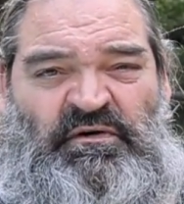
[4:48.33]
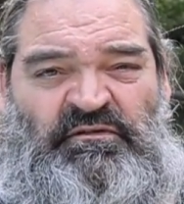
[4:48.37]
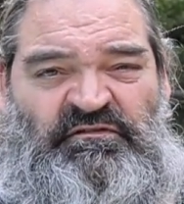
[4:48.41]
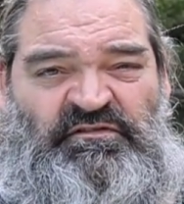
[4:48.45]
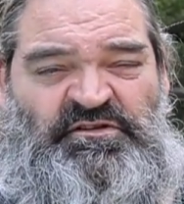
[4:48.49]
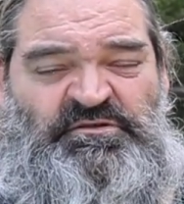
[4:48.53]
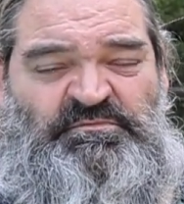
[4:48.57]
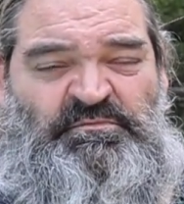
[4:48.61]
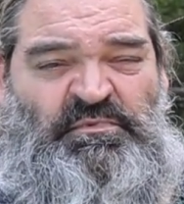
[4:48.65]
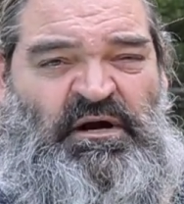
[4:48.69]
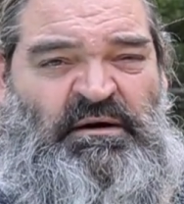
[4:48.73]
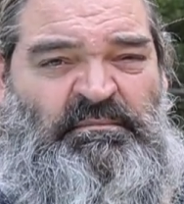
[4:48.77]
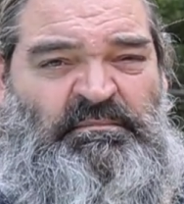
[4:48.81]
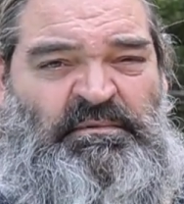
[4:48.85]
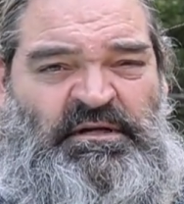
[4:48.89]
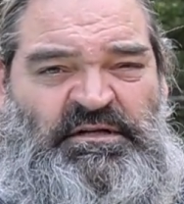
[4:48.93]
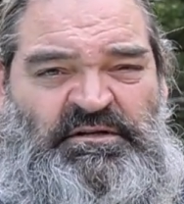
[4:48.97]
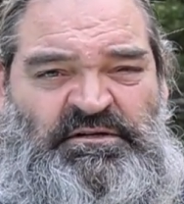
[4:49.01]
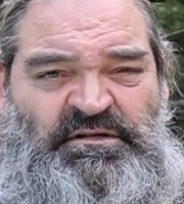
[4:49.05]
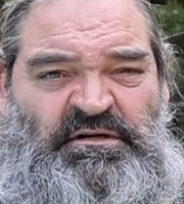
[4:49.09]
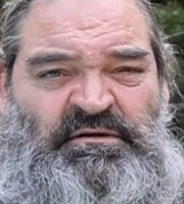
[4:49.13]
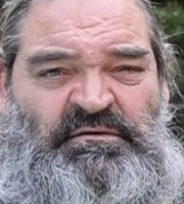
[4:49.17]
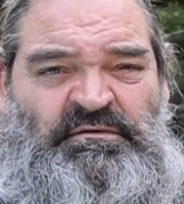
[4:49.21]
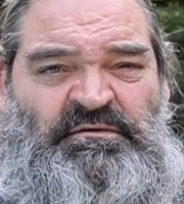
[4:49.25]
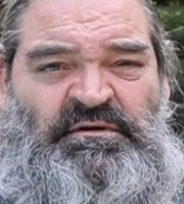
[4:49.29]
If it's properly
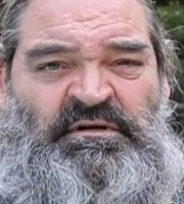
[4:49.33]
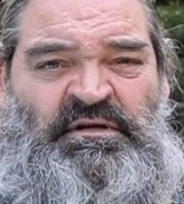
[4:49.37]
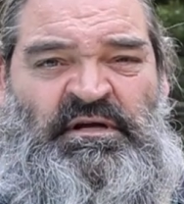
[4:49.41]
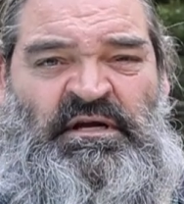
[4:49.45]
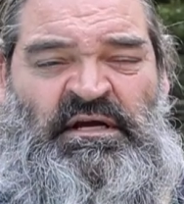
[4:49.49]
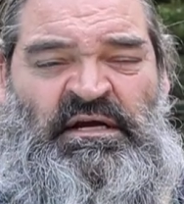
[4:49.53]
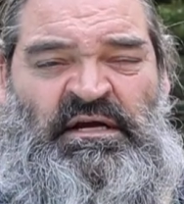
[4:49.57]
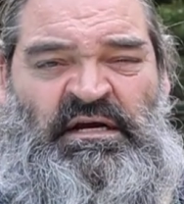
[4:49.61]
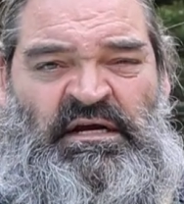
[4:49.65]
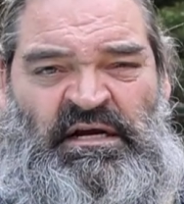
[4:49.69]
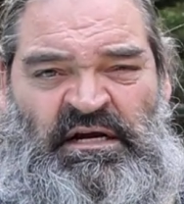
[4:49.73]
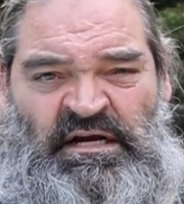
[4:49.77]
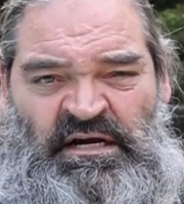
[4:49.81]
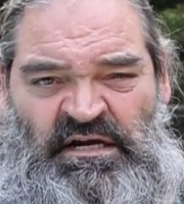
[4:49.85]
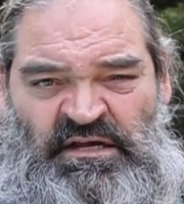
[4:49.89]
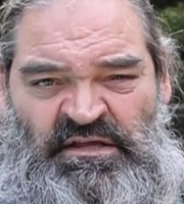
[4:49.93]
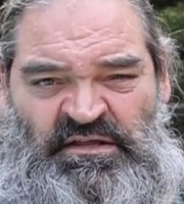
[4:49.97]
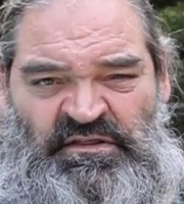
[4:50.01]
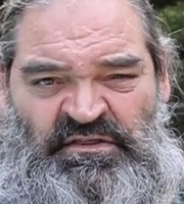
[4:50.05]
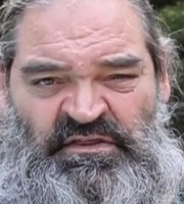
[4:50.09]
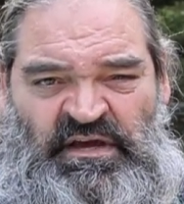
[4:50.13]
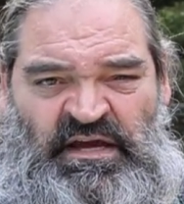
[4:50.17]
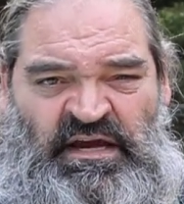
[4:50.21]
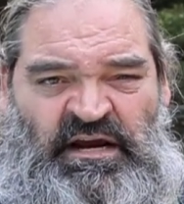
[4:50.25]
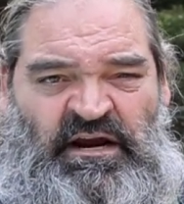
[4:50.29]
tuned,
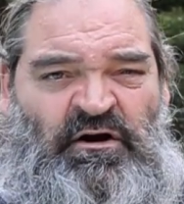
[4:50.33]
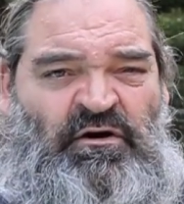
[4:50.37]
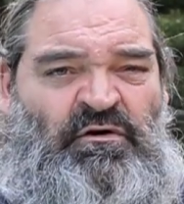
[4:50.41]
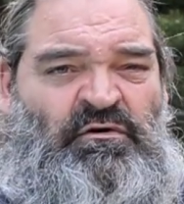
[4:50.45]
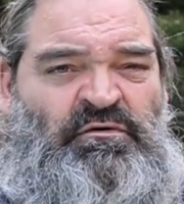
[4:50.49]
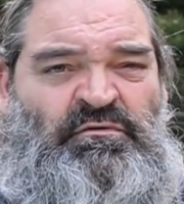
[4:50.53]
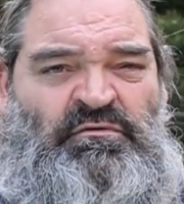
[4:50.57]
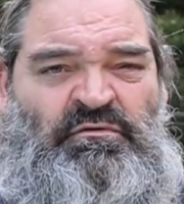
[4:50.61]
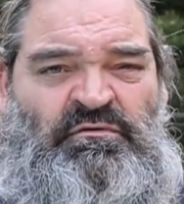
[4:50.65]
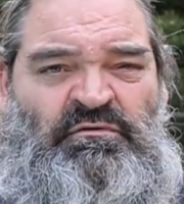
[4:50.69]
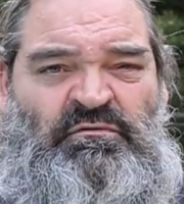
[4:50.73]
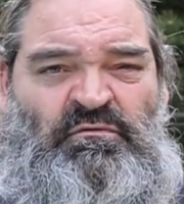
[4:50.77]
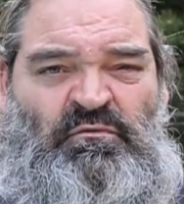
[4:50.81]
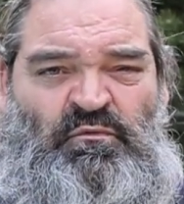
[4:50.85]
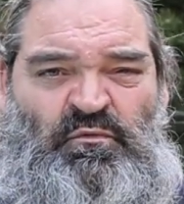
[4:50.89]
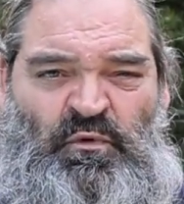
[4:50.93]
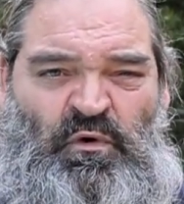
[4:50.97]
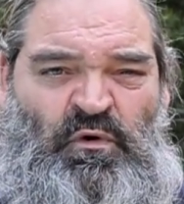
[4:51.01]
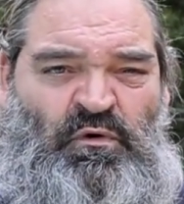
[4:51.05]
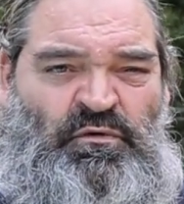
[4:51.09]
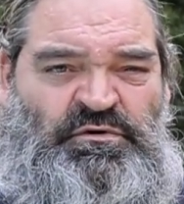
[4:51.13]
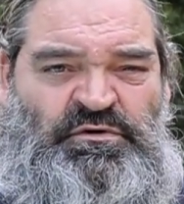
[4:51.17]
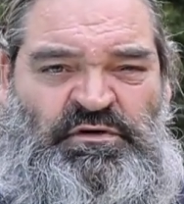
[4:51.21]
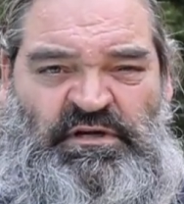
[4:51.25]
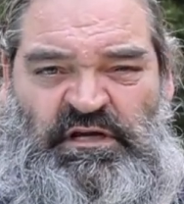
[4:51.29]
the arrow
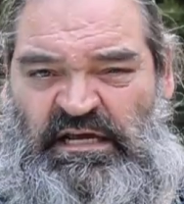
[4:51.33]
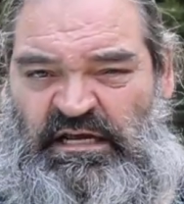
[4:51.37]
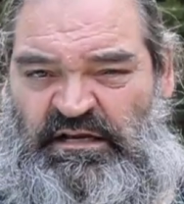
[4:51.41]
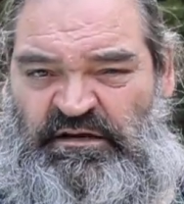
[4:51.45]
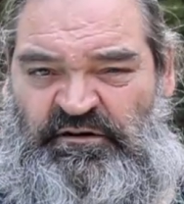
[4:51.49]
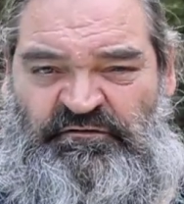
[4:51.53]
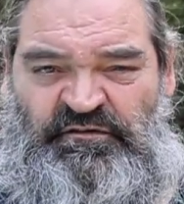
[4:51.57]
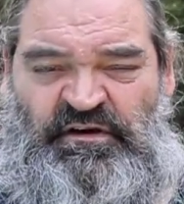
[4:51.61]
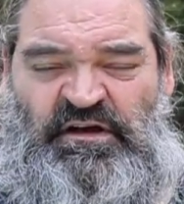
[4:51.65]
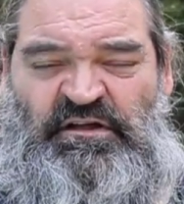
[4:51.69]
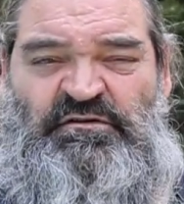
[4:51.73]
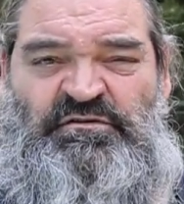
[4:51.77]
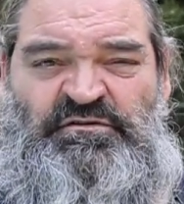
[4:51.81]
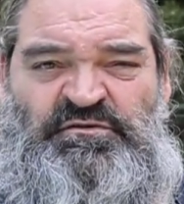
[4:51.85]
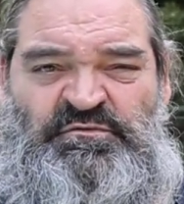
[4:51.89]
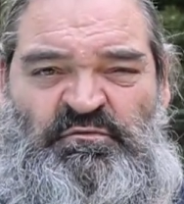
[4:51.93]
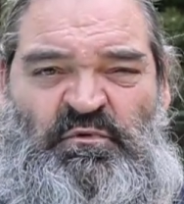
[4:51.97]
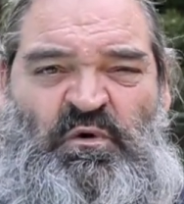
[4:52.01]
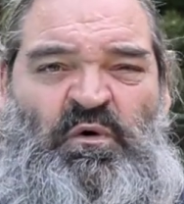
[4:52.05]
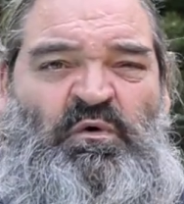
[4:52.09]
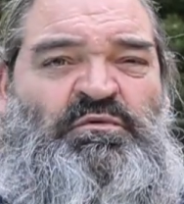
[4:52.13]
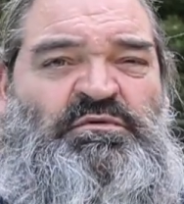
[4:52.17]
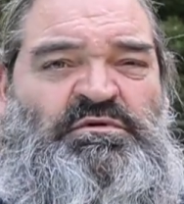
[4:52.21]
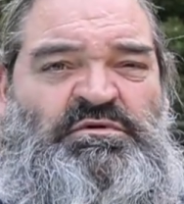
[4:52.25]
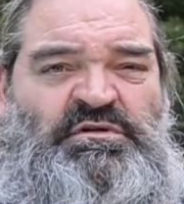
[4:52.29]
won't and the feathers
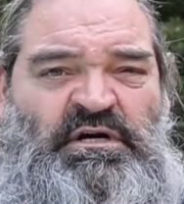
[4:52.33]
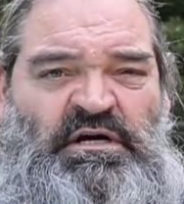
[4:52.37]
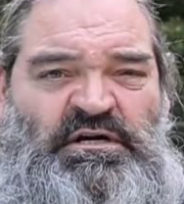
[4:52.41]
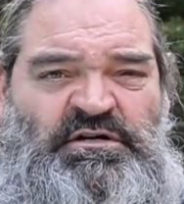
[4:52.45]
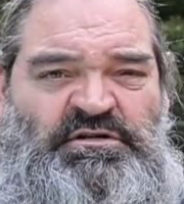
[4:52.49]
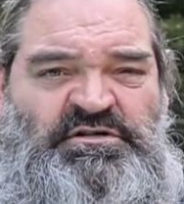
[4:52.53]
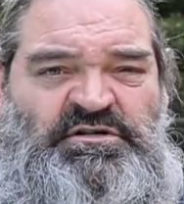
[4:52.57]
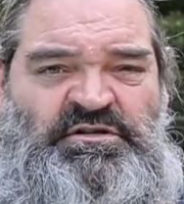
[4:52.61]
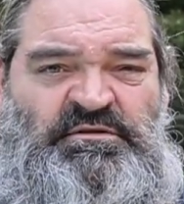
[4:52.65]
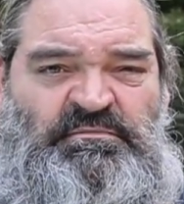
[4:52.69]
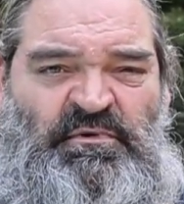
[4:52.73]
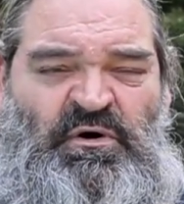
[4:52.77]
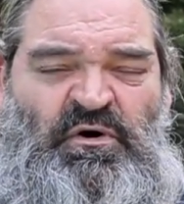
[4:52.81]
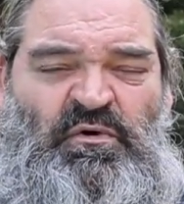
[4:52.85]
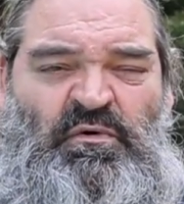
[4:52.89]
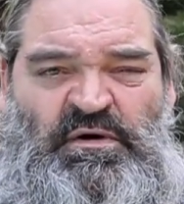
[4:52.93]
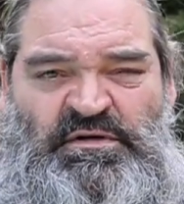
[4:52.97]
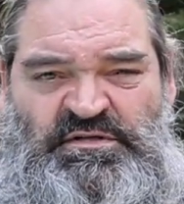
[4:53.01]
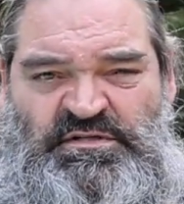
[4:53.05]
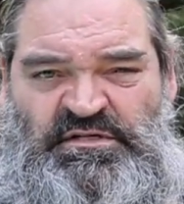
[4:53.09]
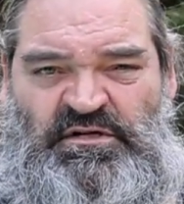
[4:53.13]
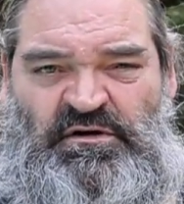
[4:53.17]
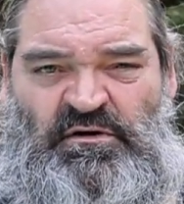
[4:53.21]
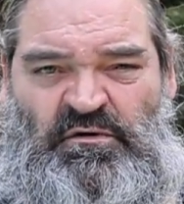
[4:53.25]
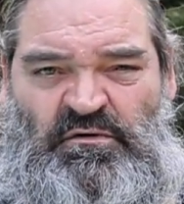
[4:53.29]
won't touch the bow
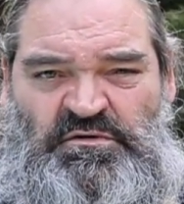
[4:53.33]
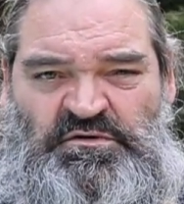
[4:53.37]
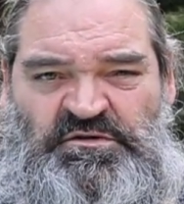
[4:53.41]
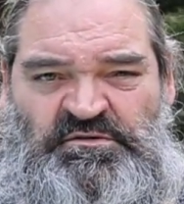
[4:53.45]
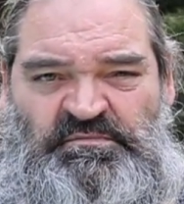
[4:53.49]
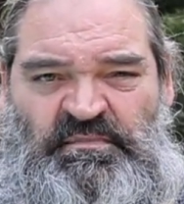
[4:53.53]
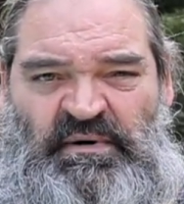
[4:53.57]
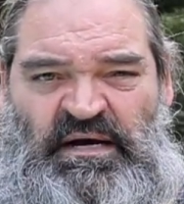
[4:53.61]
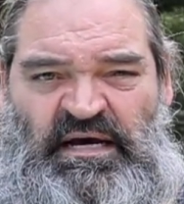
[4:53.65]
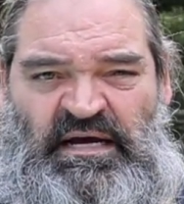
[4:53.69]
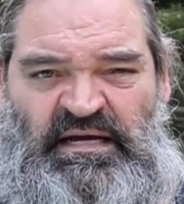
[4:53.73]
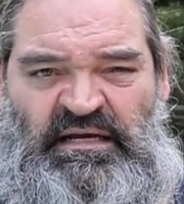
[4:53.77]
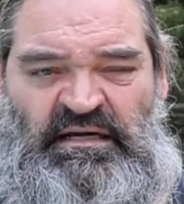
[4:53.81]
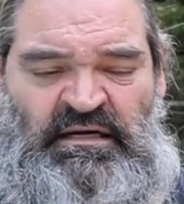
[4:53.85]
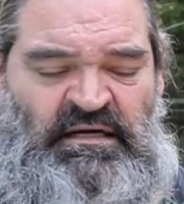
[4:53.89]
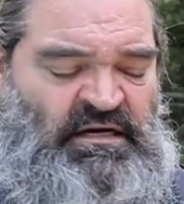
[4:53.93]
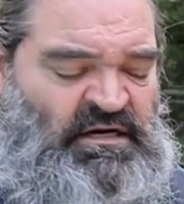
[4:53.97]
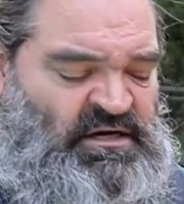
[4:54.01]
as it goes by.